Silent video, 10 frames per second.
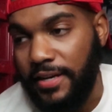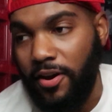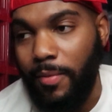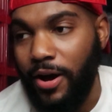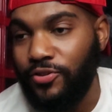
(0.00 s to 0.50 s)
And
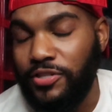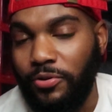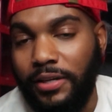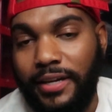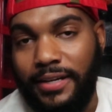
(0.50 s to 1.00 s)
I'm
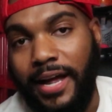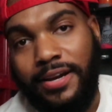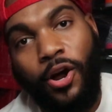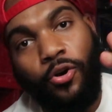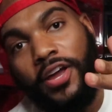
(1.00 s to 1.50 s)
also looking, I
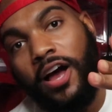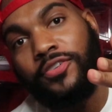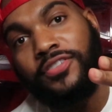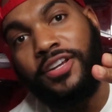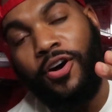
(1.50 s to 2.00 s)
know
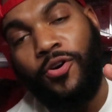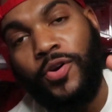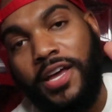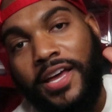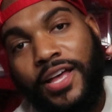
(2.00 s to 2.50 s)
y'all saw